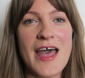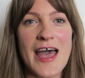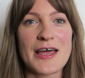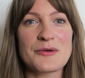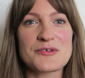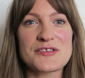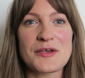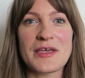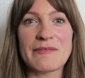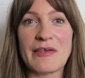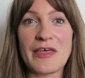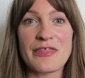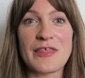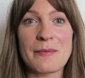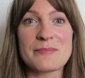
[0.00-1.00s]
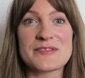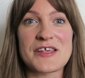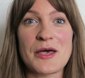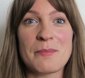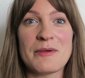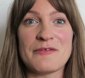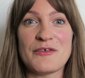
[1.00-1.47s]
and also give it a thumbs
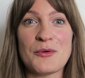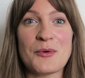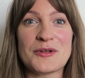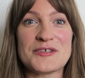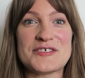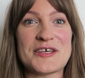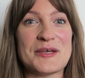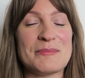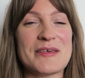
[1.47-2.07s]
up if you want to,